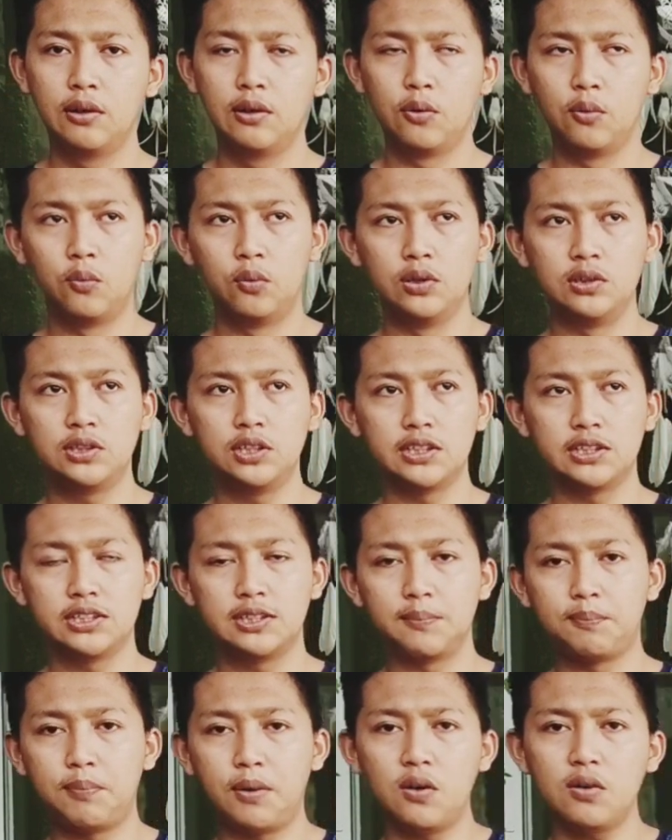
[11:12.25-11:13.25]
which is the
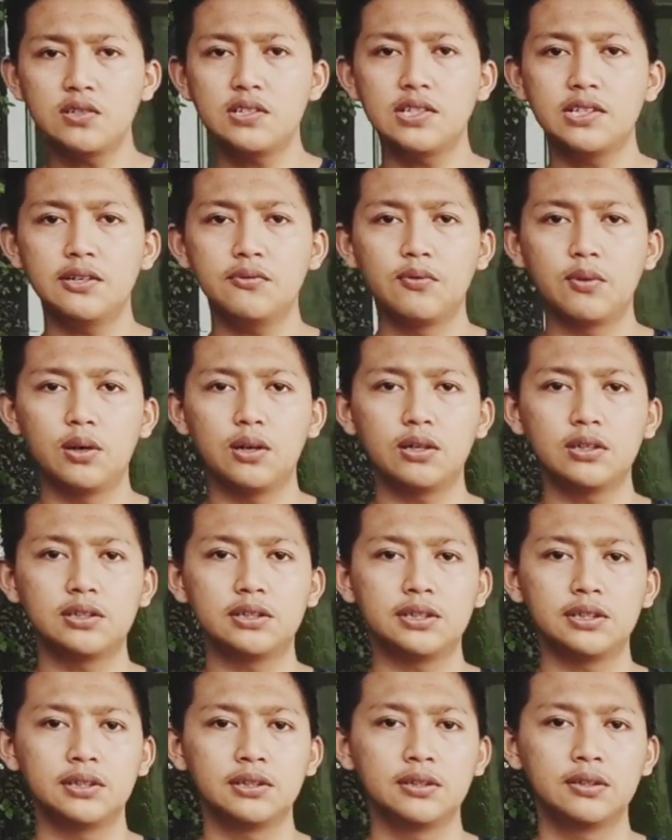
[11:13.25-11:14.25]
positive word,
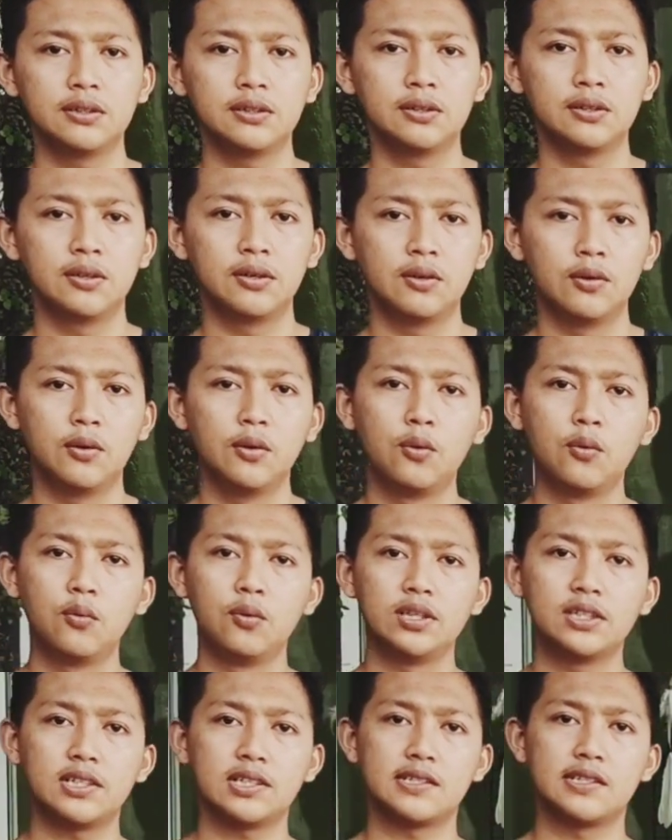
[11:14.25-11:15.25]

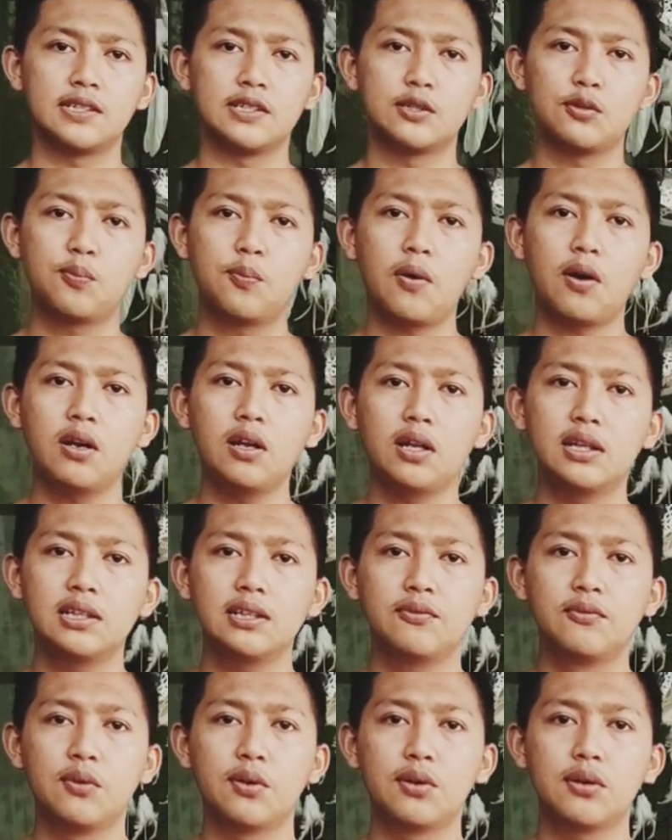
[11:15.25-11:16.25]
which is the
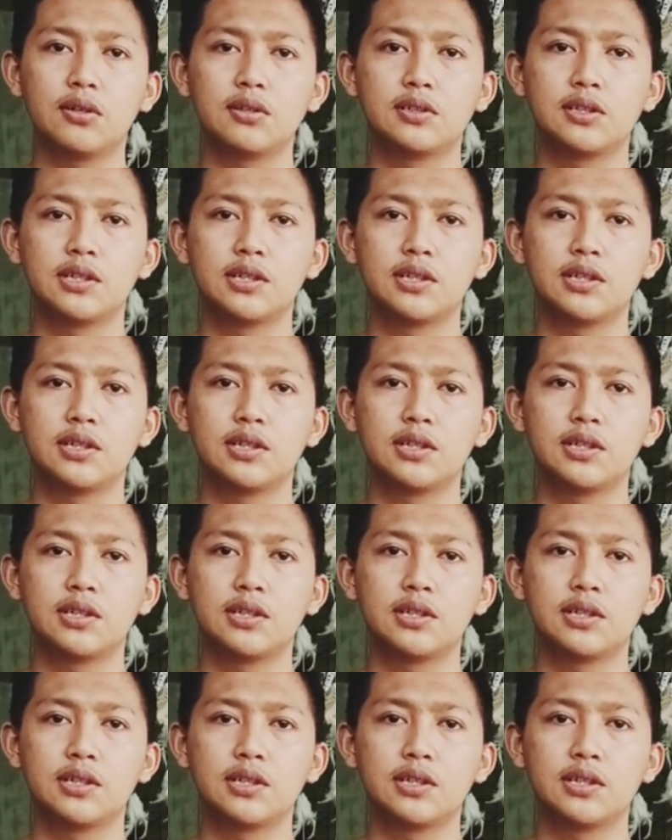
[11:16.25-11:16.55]
superlative word,